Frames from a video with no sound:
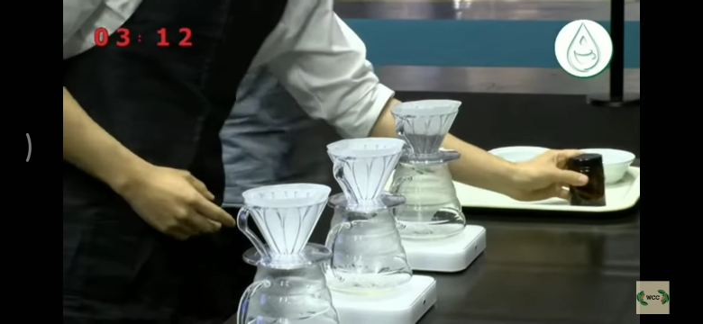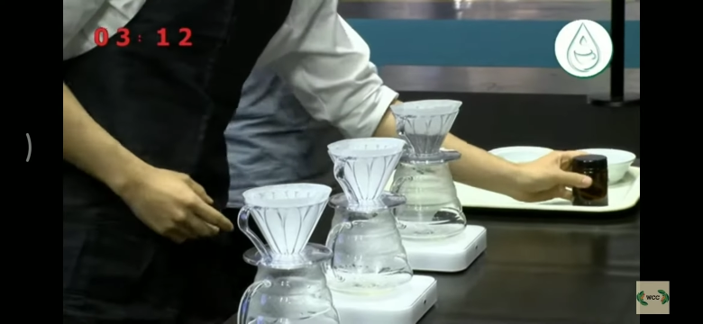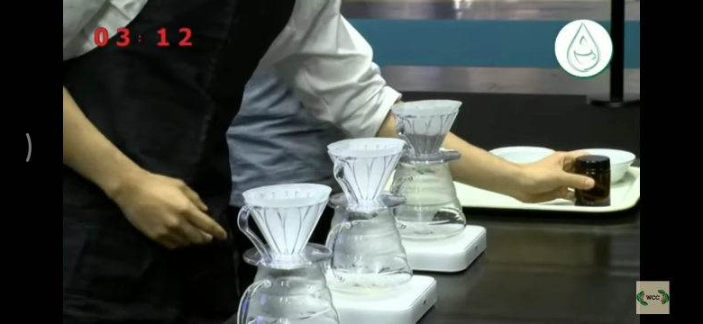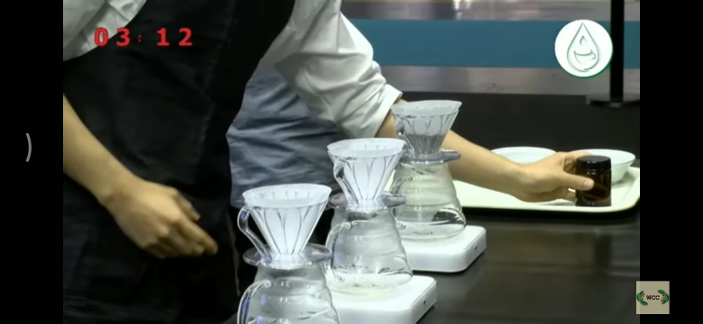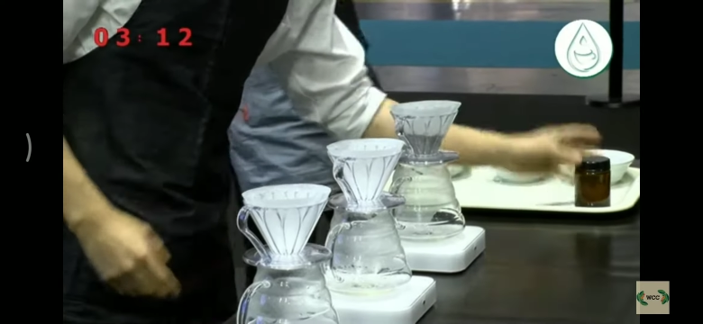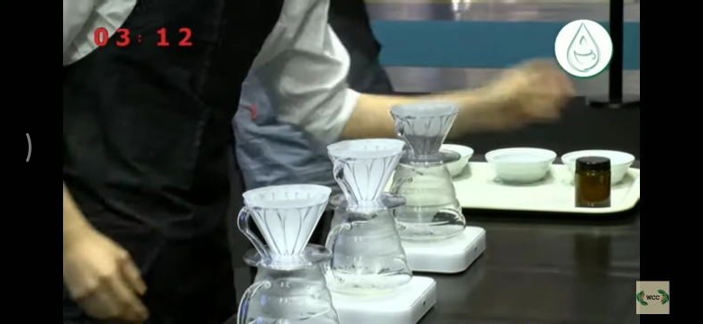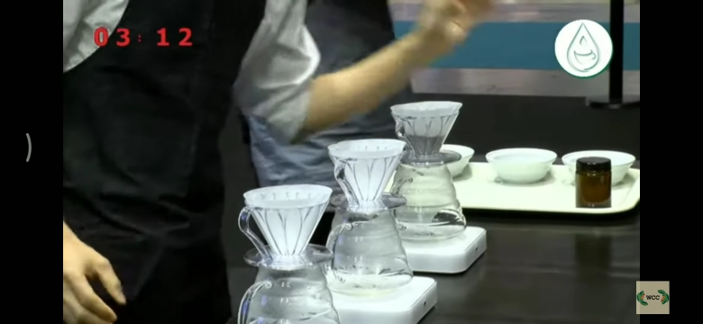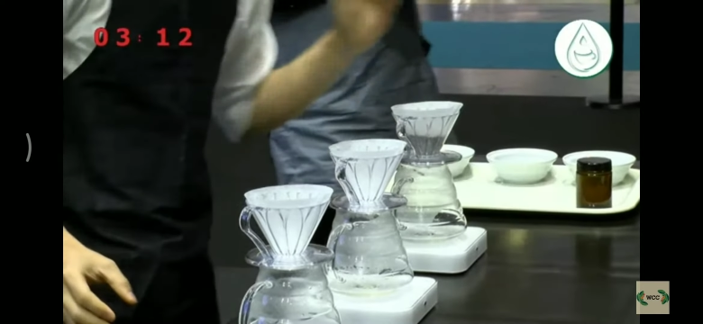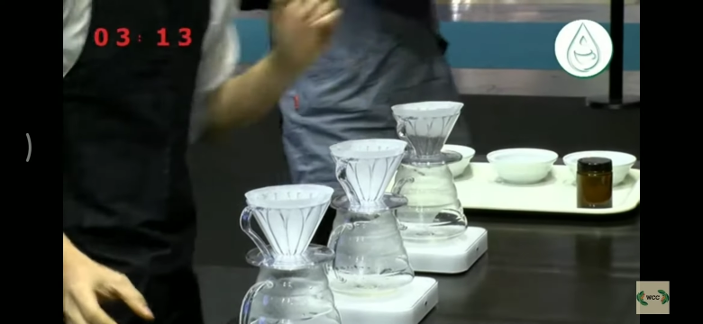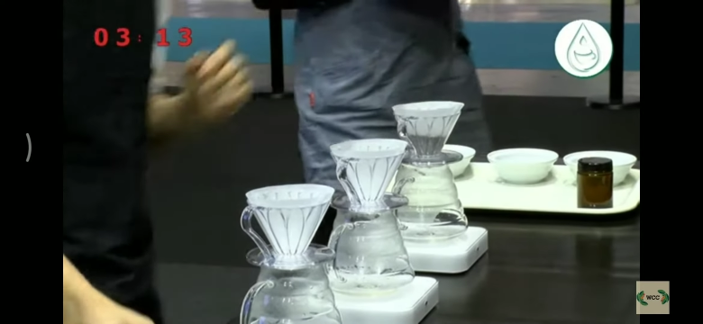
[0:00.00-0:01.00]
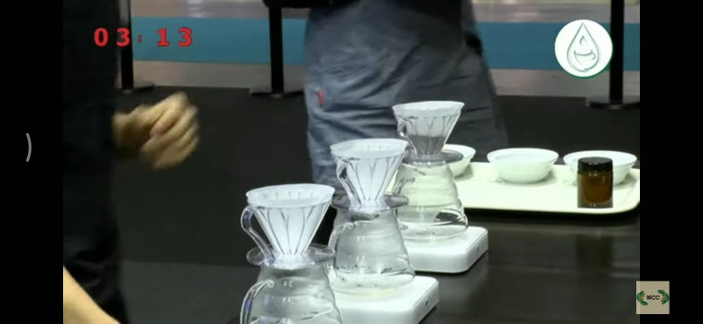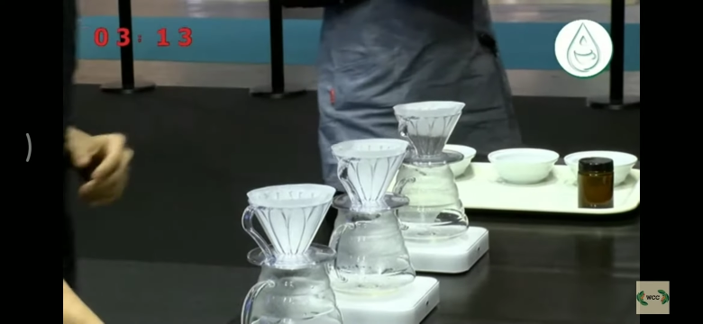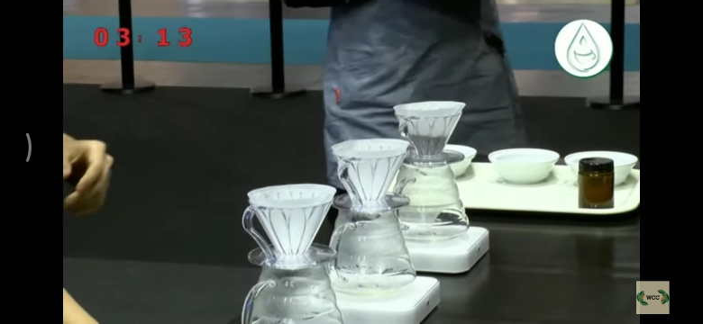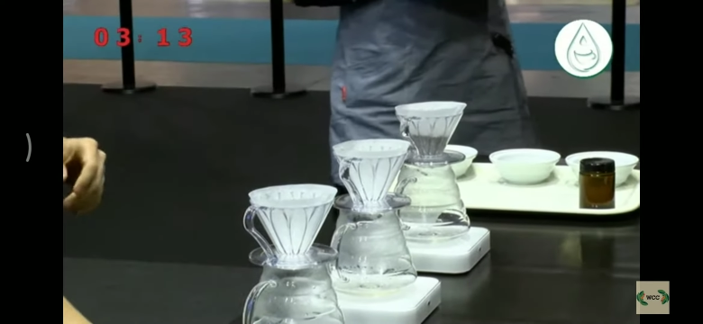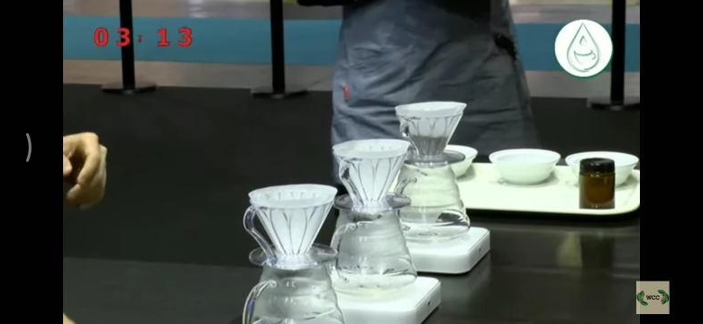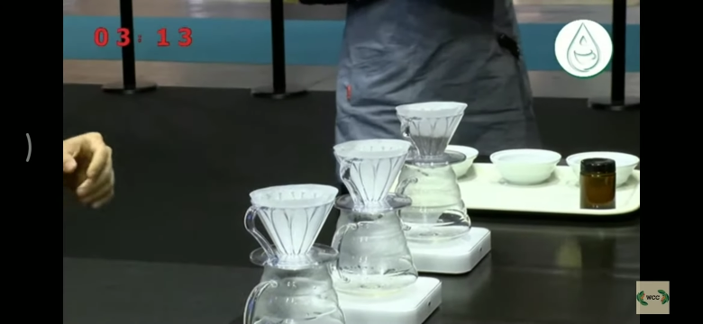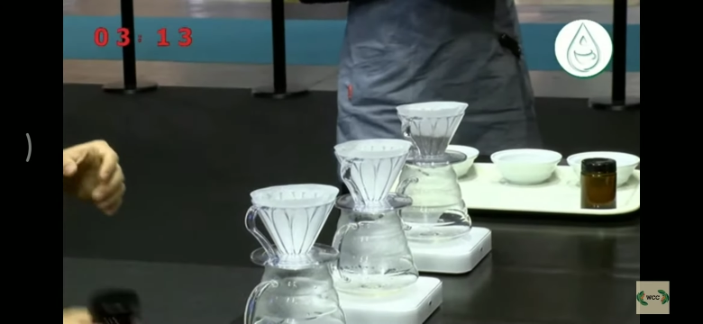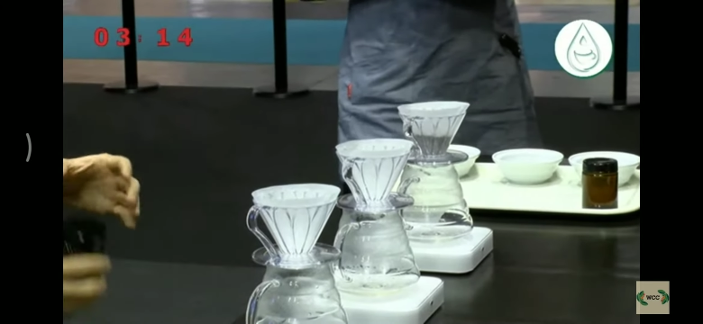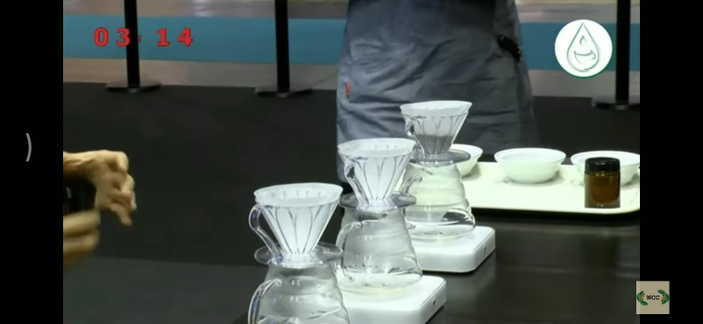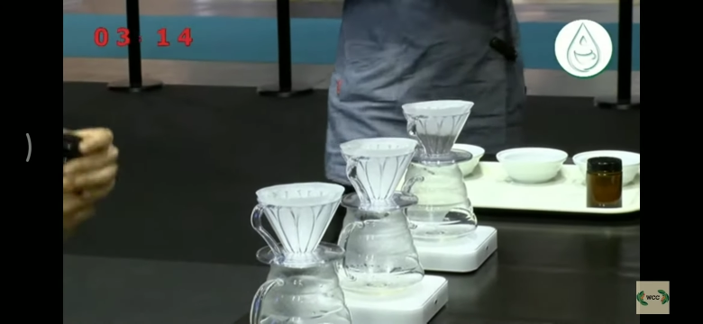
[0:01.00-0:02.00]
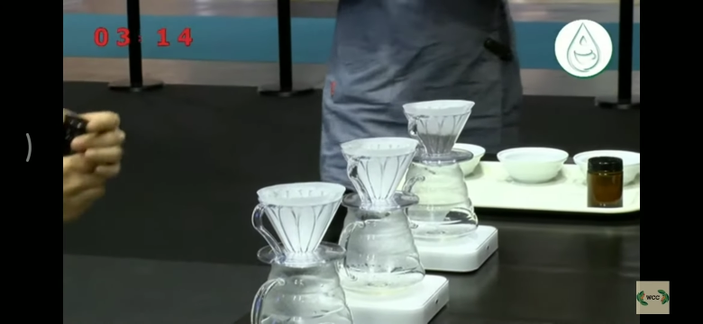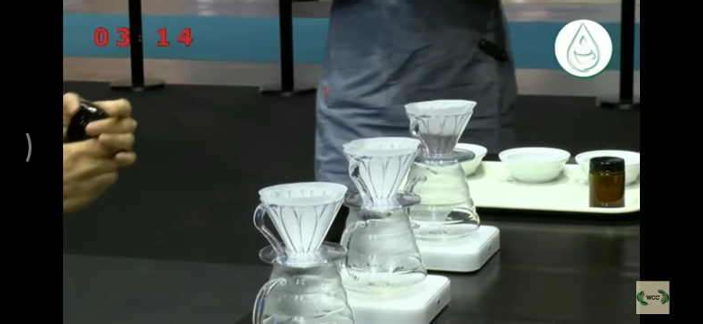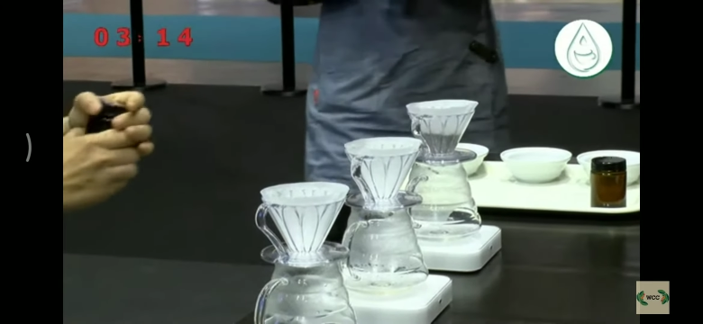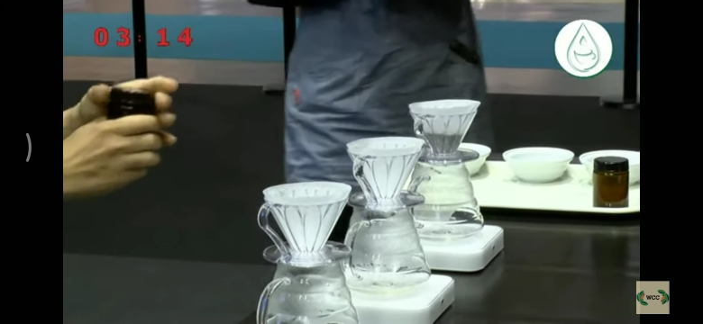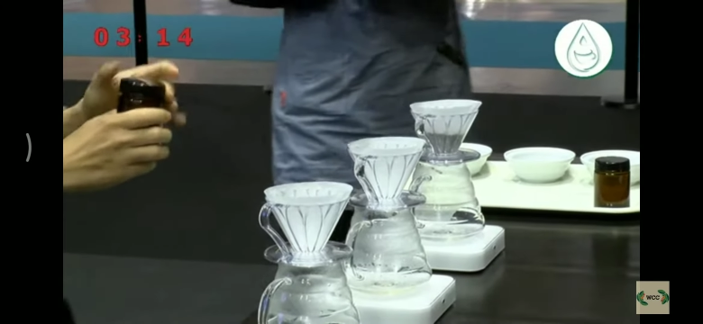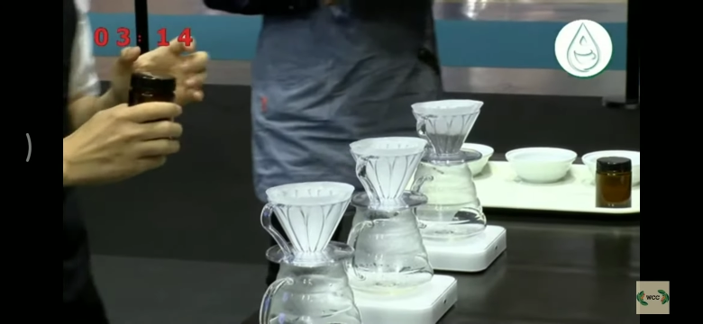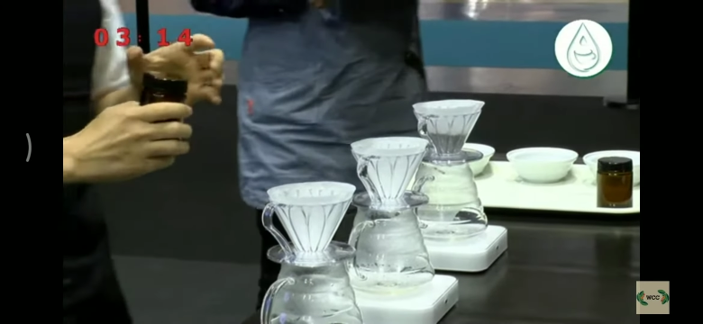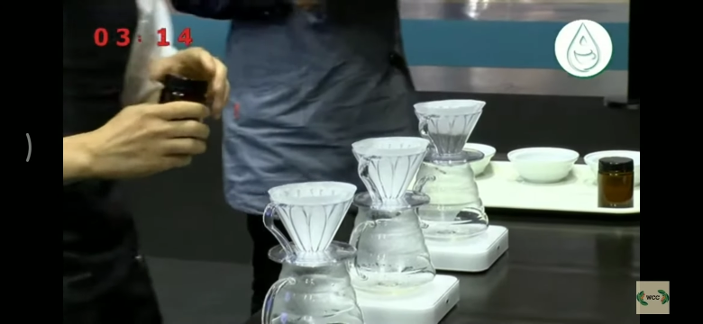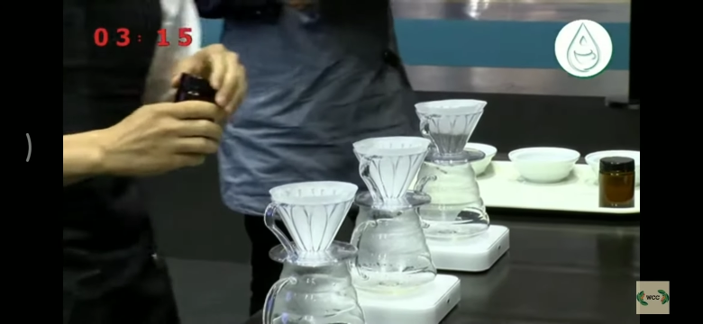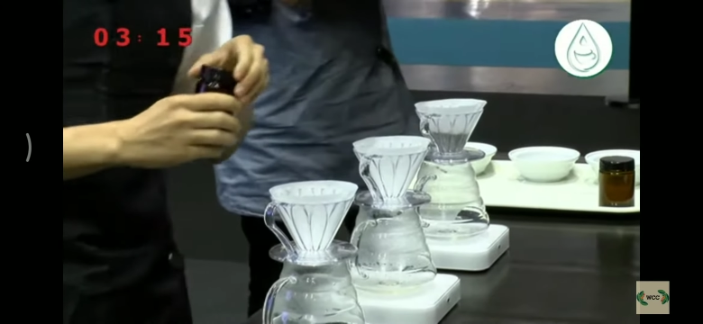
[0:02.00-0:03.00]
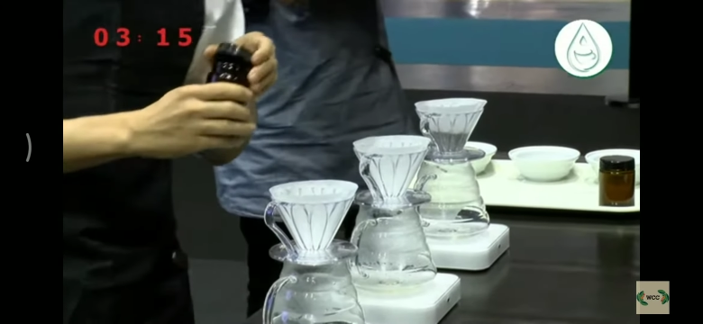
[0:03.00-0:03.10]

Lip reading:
No face is visible, so there are no lips to read.